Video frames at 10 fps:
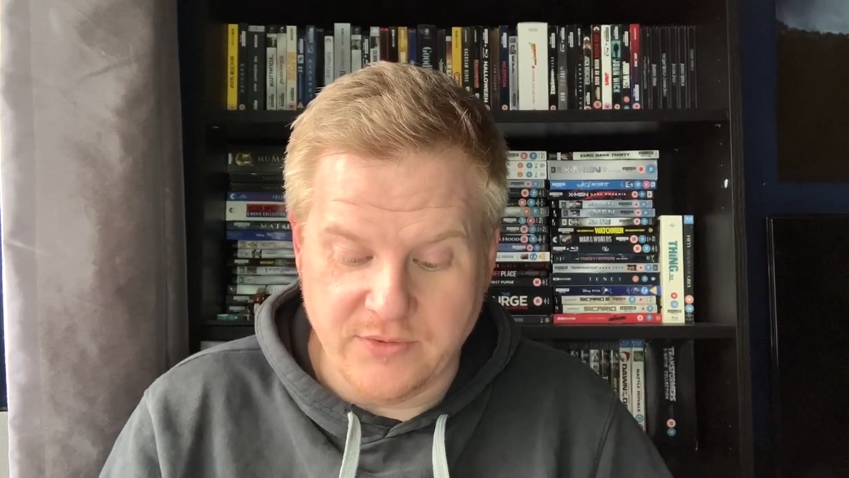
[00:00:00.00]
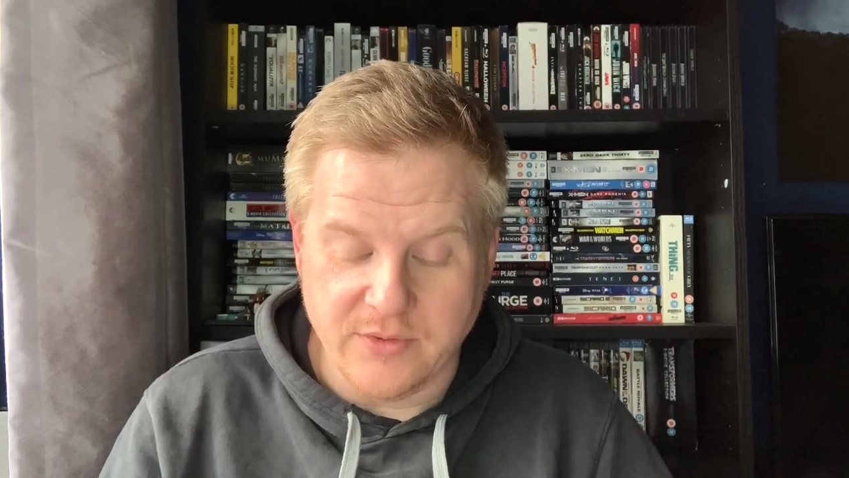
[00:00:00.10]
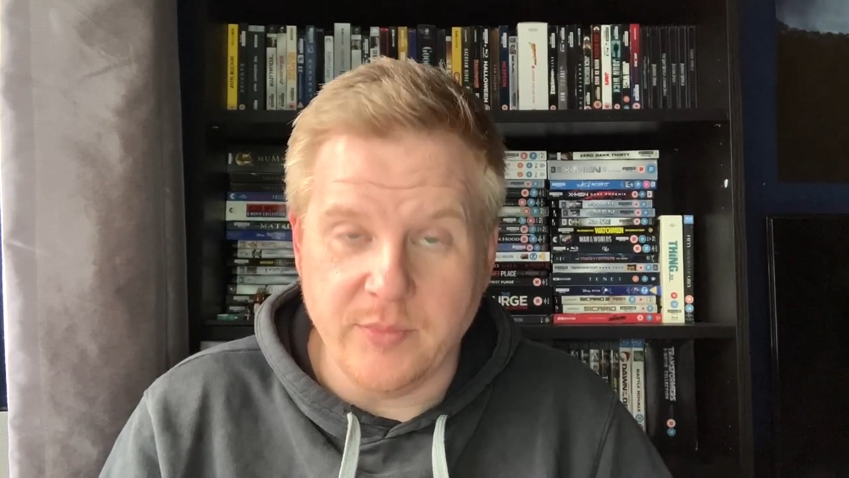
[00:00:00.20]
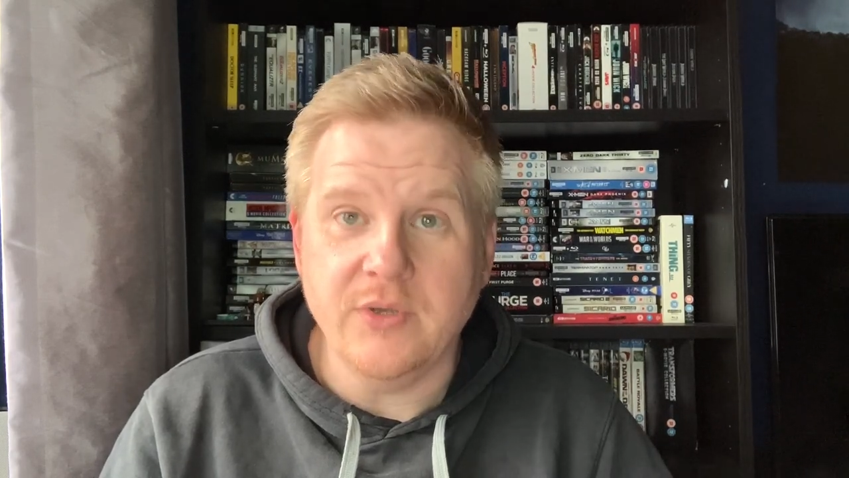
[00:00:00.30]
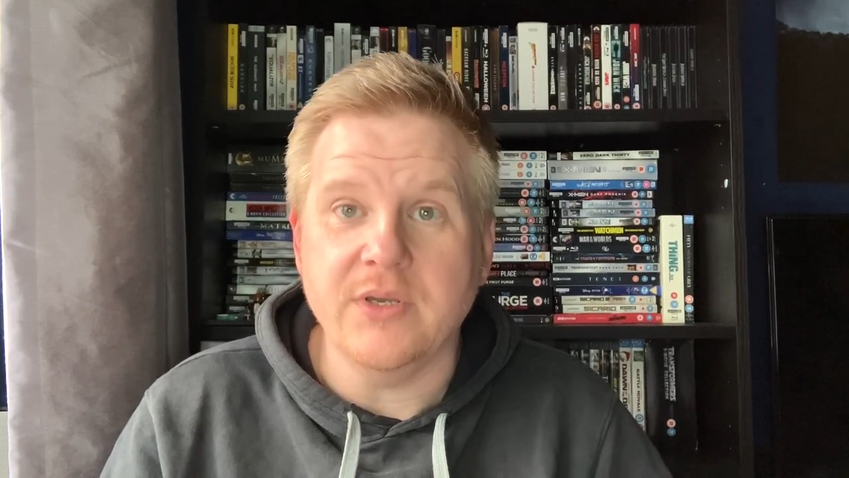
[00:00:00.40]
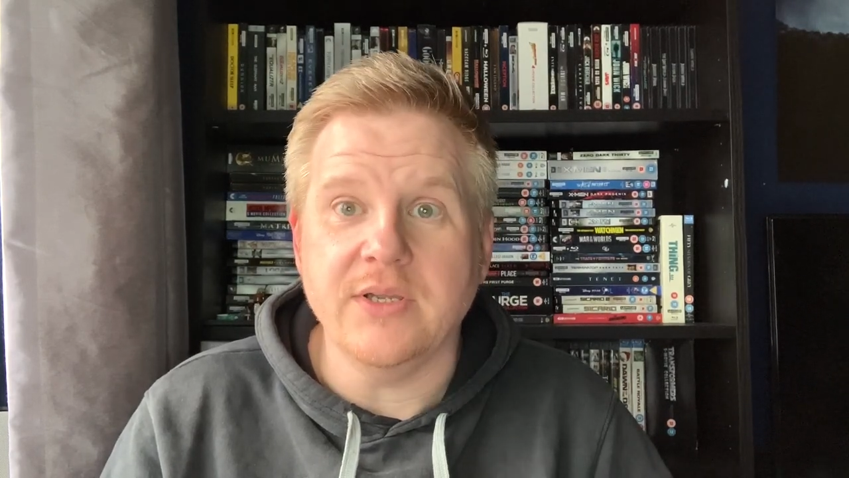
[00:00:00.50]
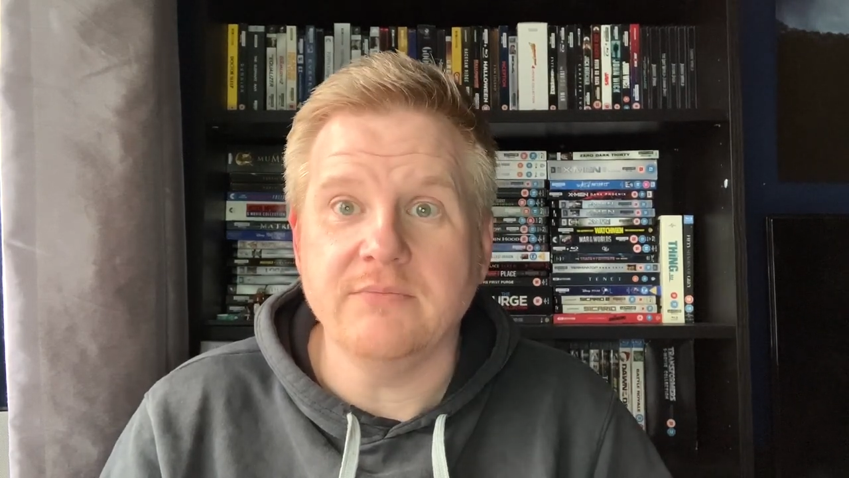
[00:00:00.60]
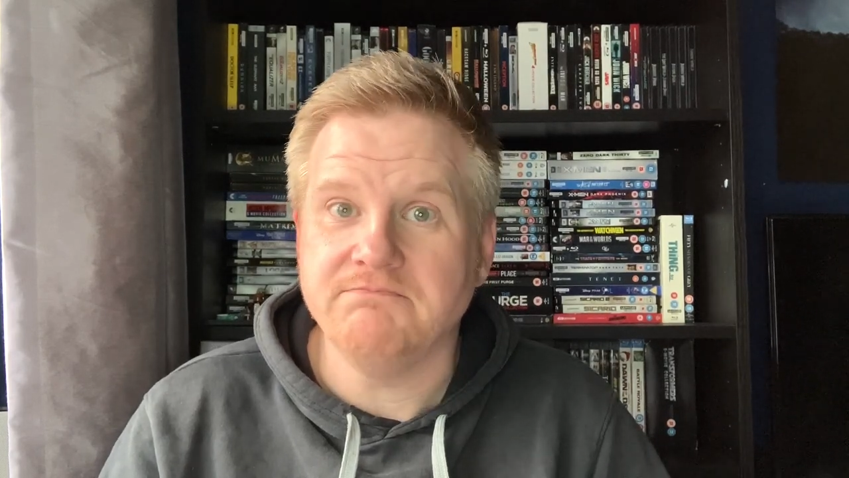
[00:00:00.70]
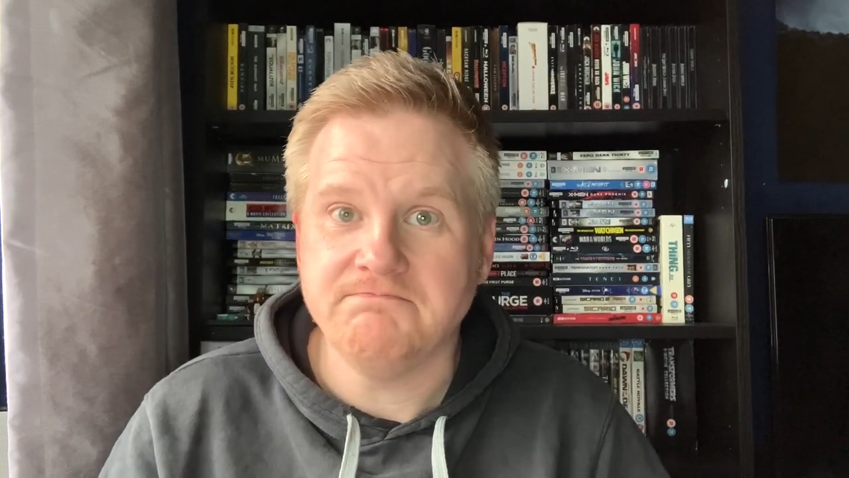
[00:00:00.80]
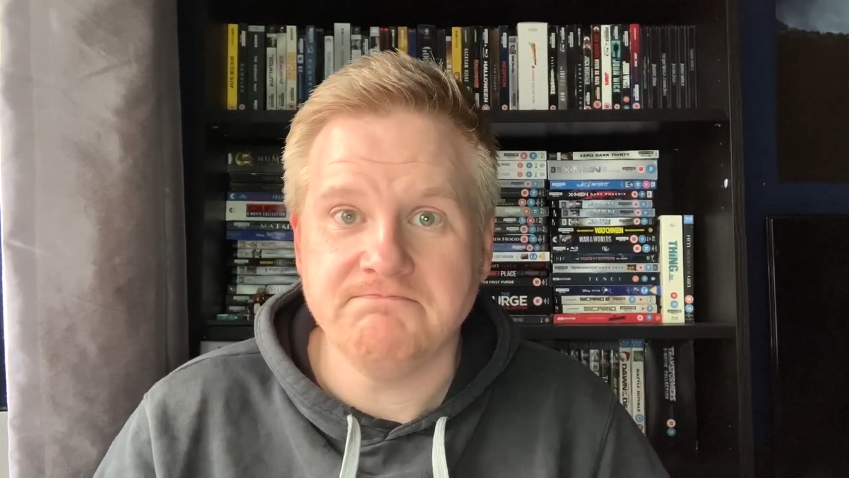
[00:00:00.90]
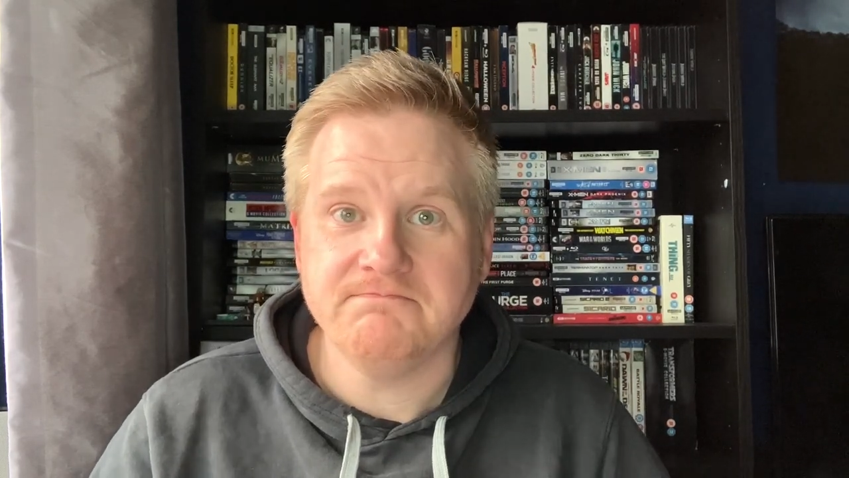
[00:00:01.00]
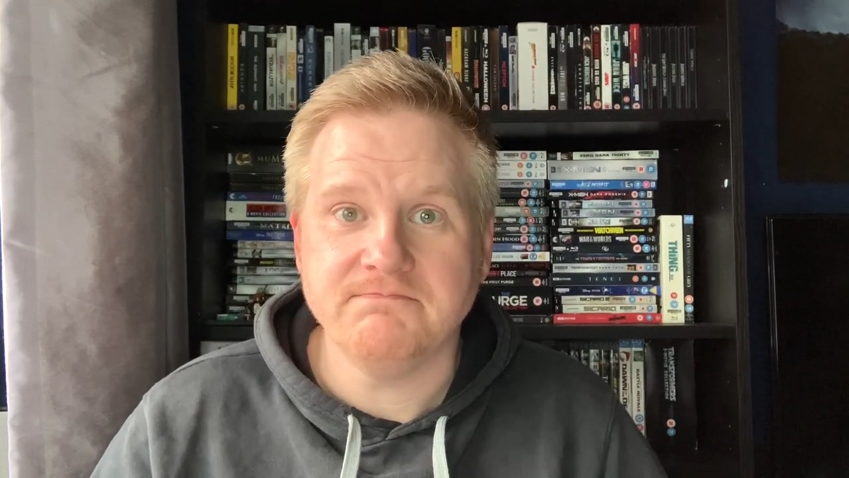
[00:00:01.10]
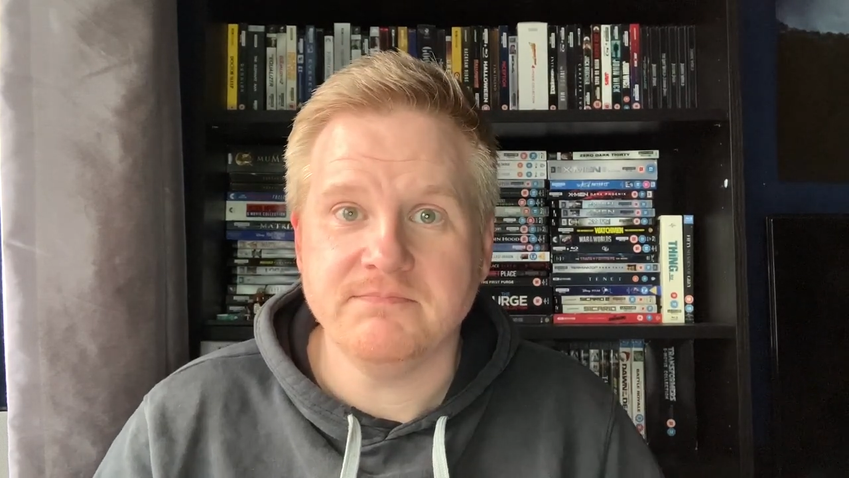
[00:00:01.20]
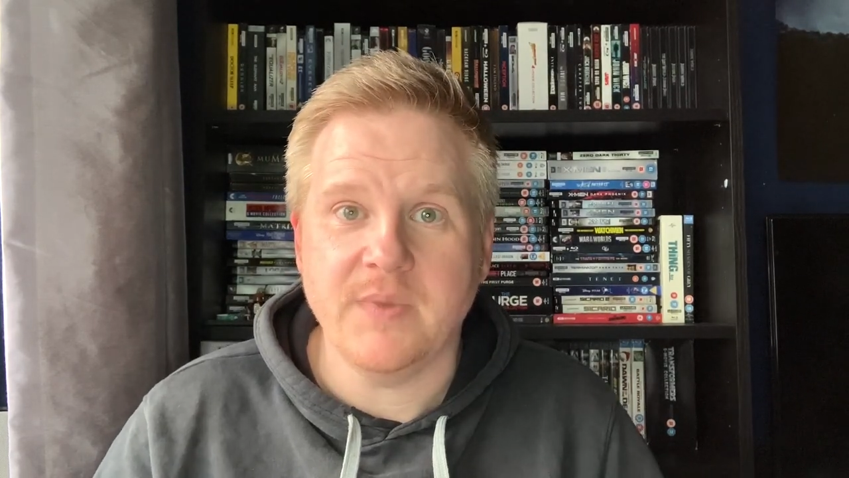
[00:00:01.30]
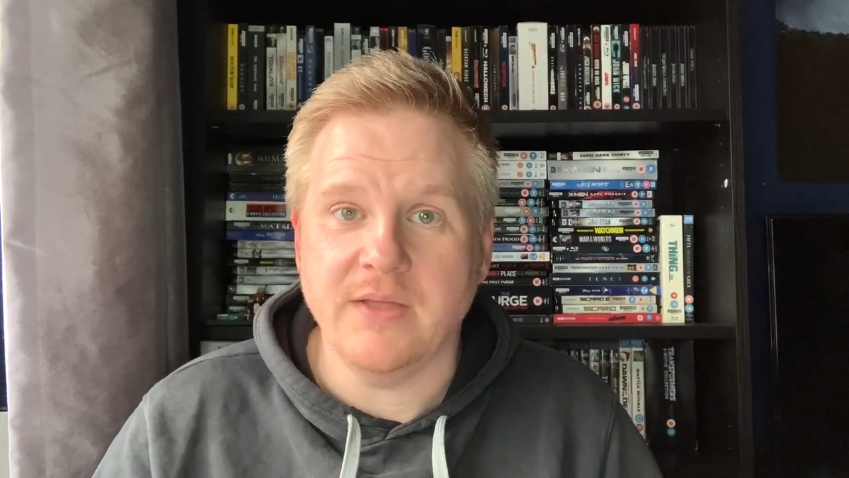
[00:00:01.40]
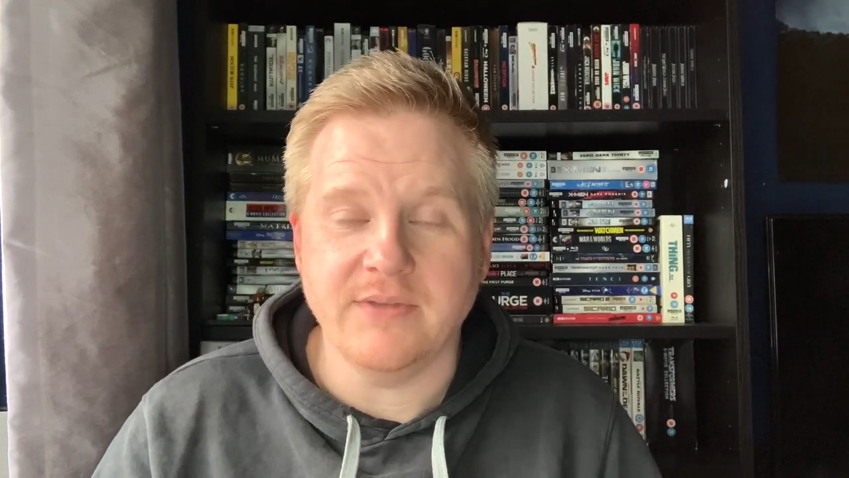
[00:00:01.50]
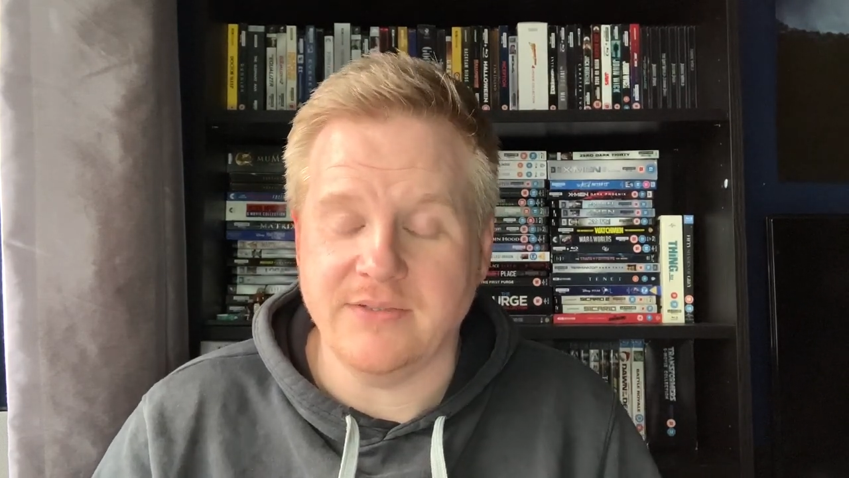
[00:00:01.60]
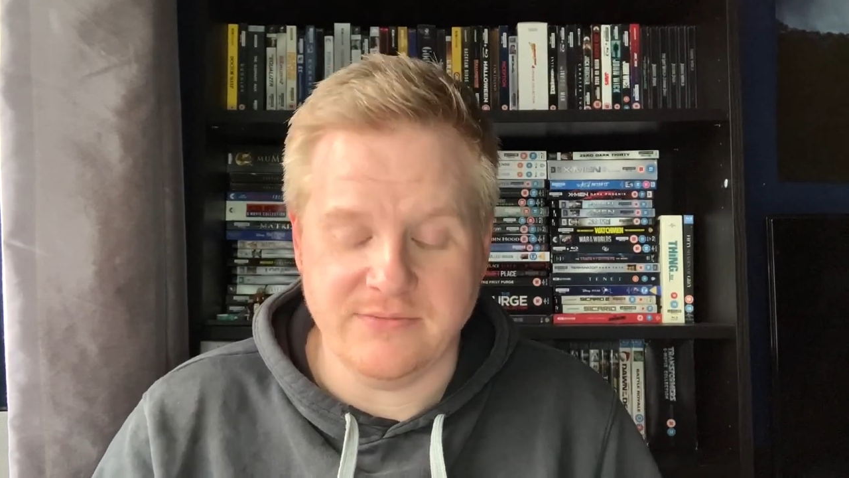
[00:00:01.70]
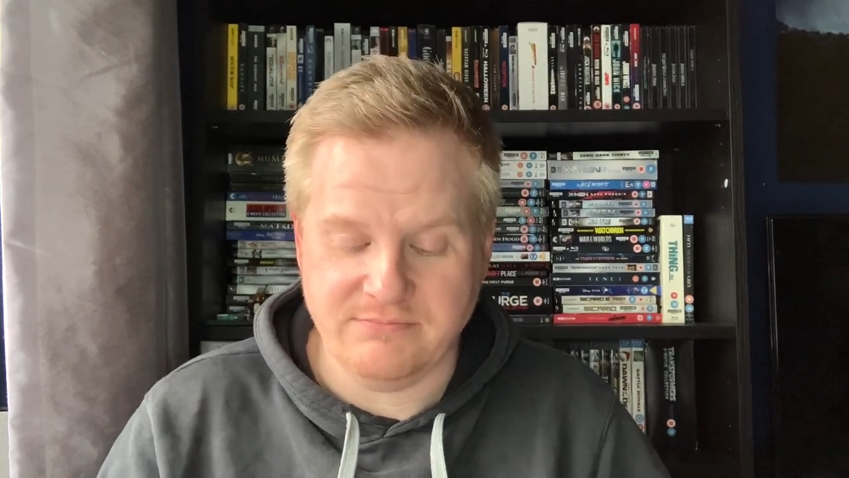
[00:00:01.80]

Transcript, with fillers: community. That.